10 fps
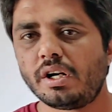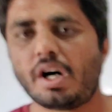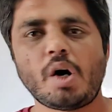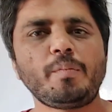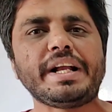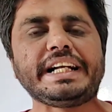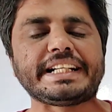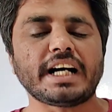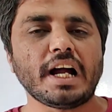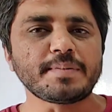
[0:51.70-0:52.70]
How many
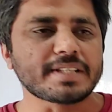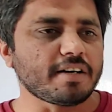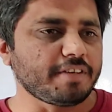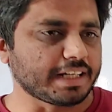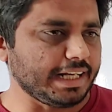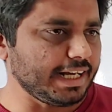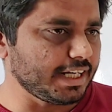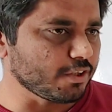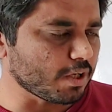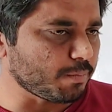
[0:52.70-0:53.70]
types of a
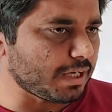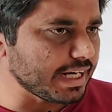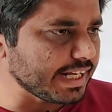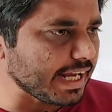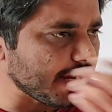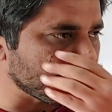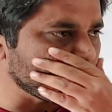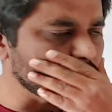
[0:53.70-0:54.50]
gland your body have?